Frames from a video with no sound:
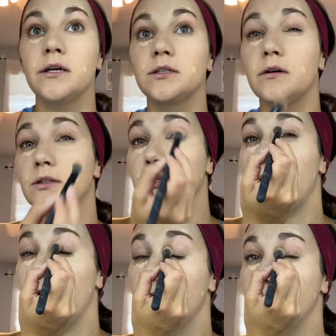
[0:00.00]
So I'll do
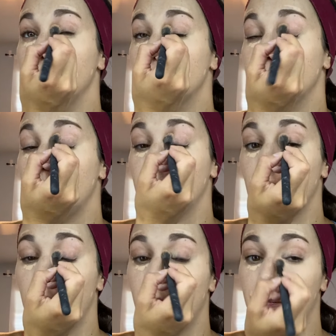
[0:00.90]
that. Occasionally I'll
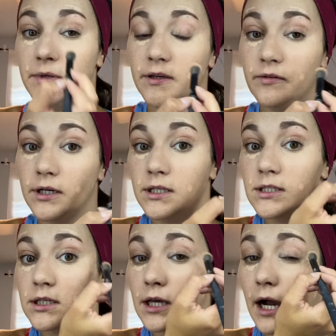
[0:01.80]
come up even
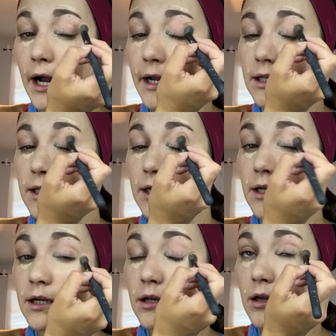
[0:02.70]
into the
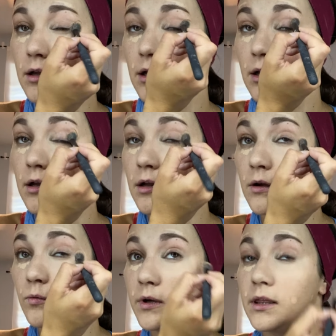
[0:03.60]
eyelid
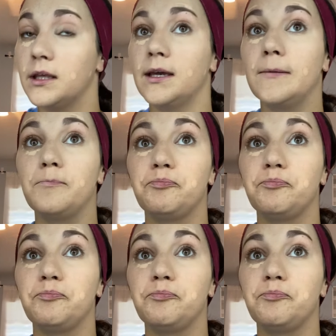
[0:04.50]
with it,